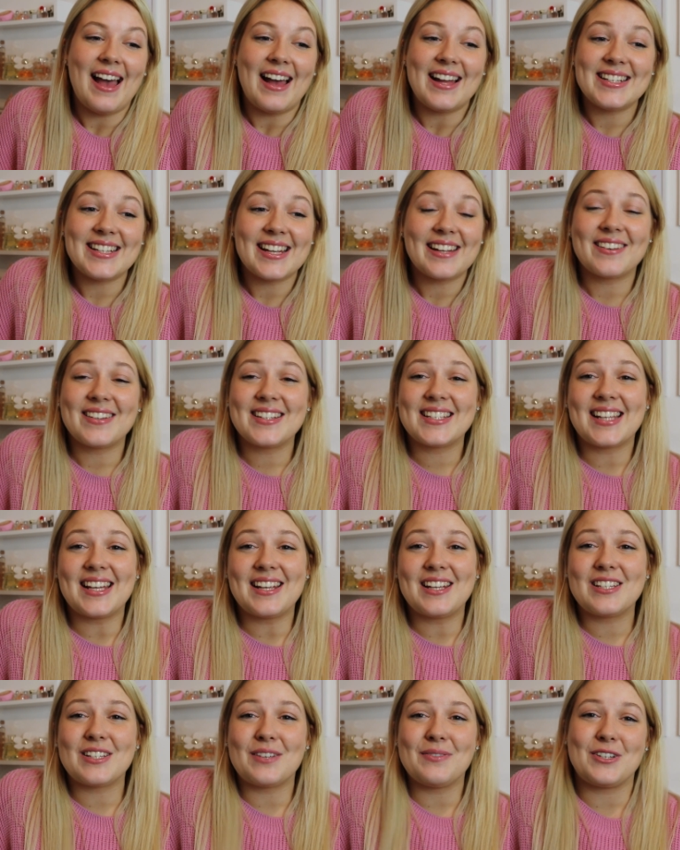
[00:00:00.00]
And yeah, guys,
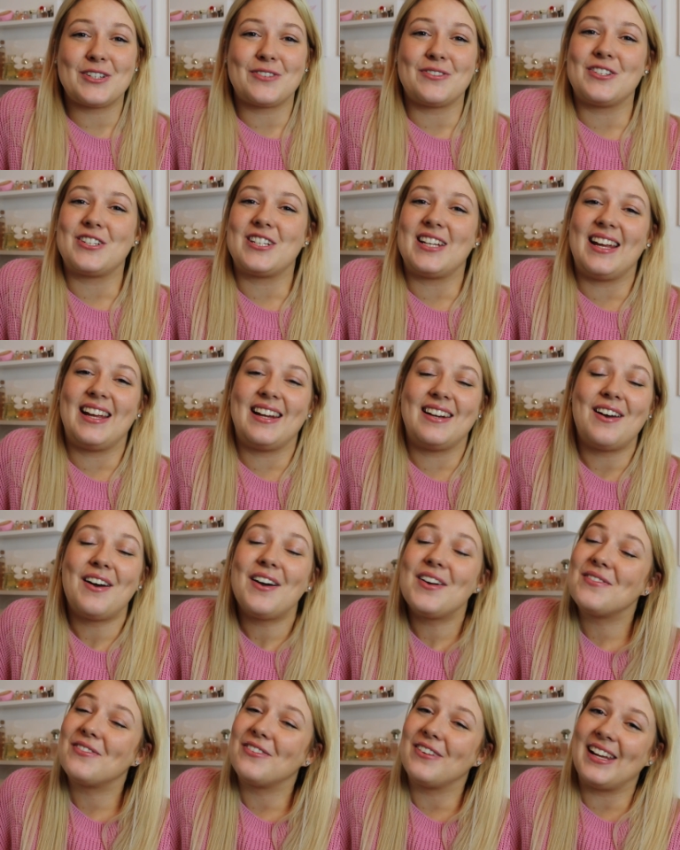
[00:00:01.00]
thank you so much for watching.
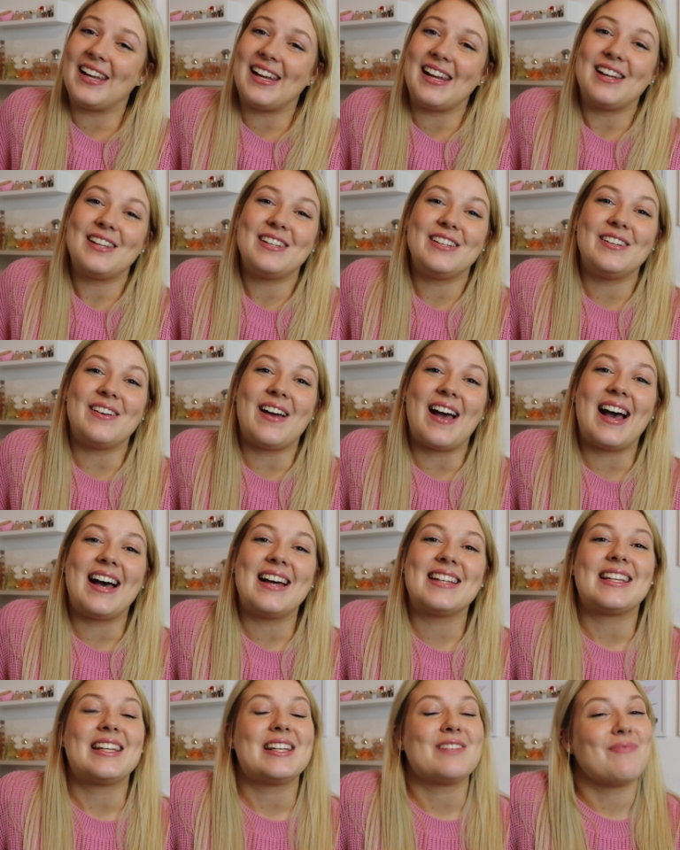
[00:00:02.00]
Hopefully you
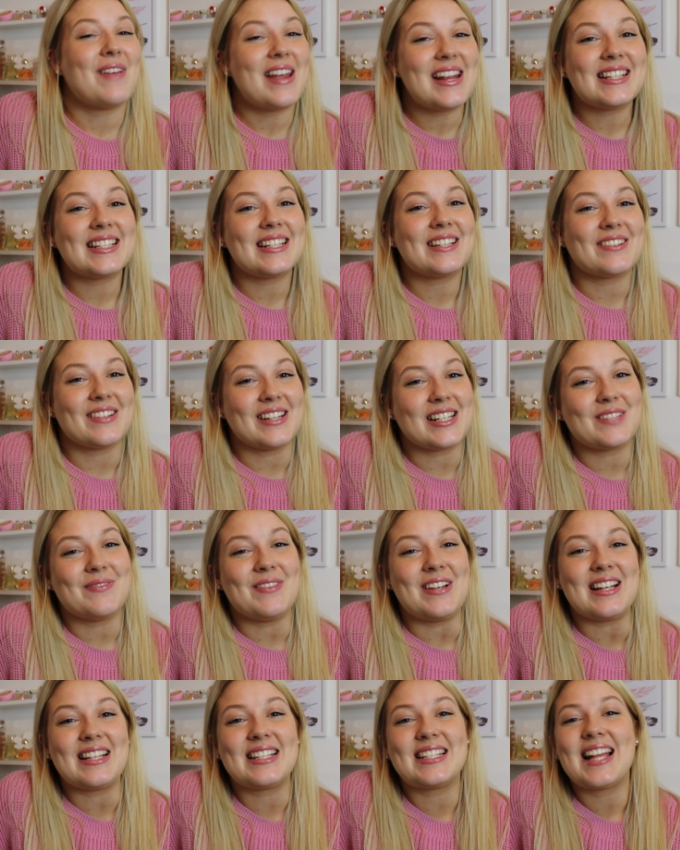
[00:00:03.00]
had an amazing
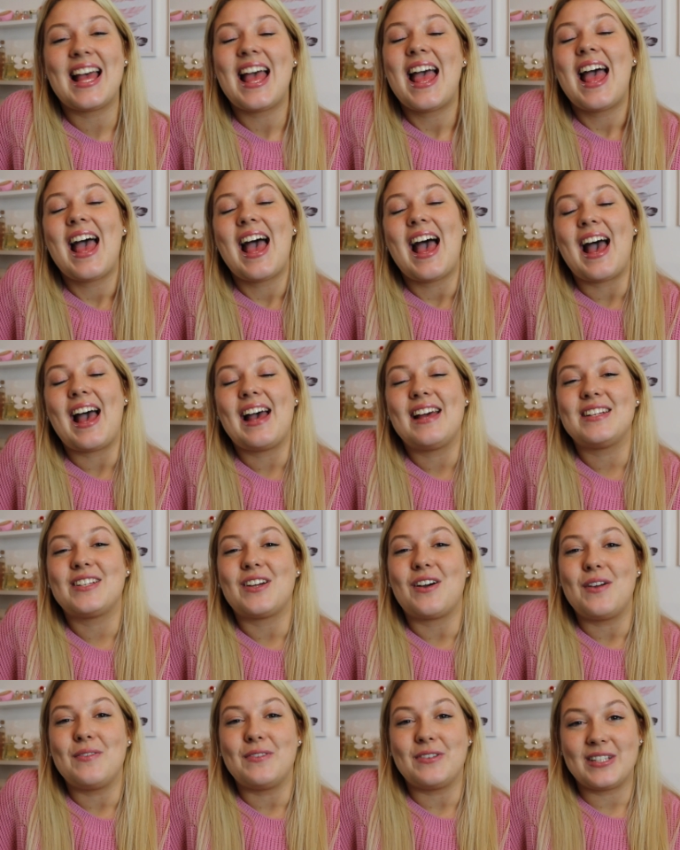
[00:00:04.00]
Christmas, and
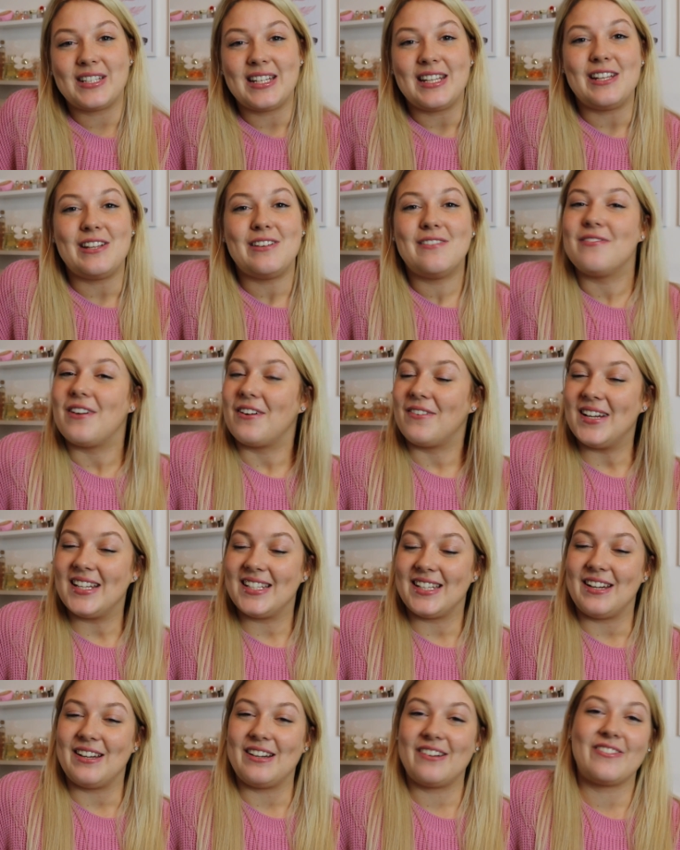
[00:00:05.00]
I will see you very
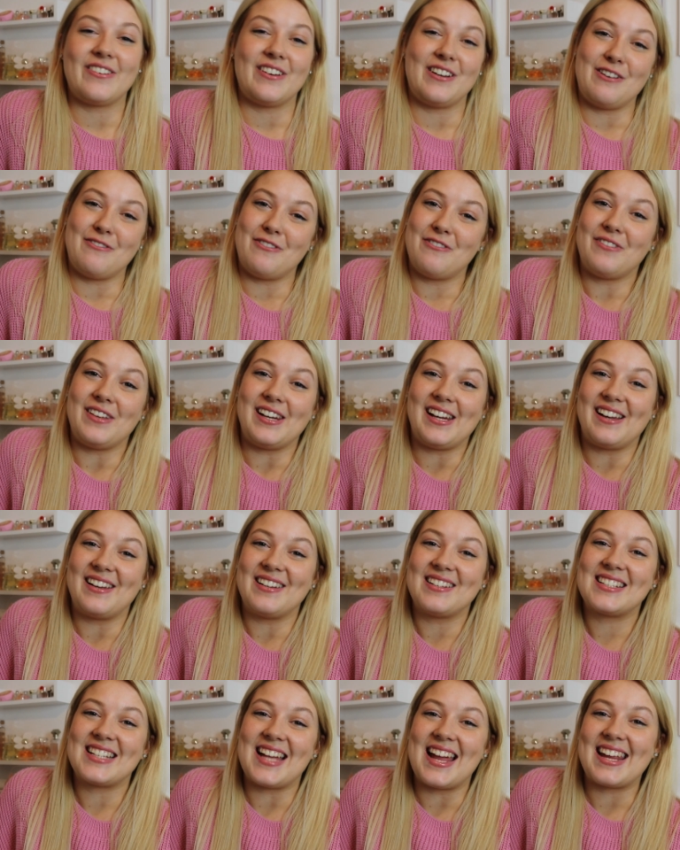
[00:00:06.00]
soon for another
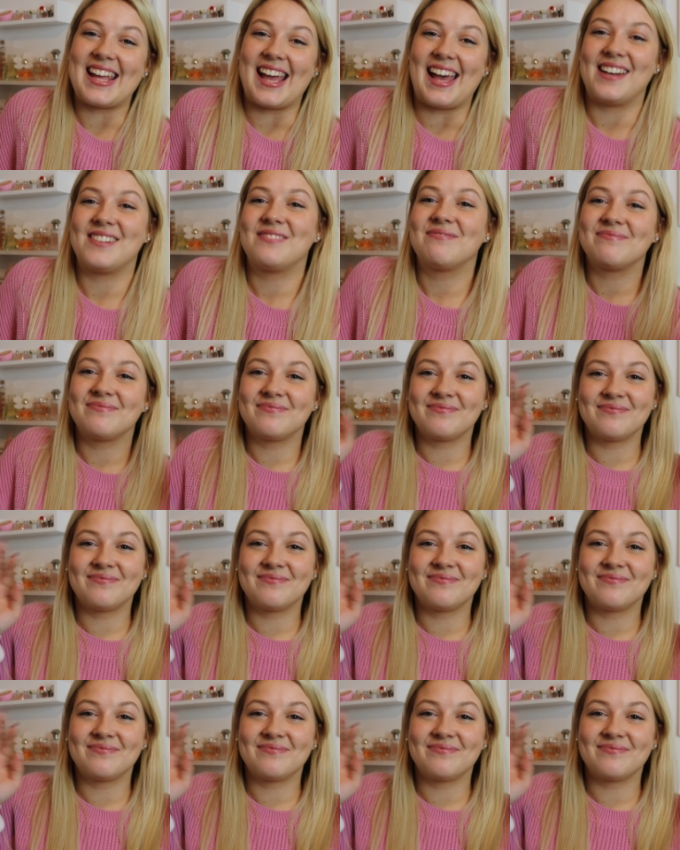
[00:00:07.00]
video. Take care.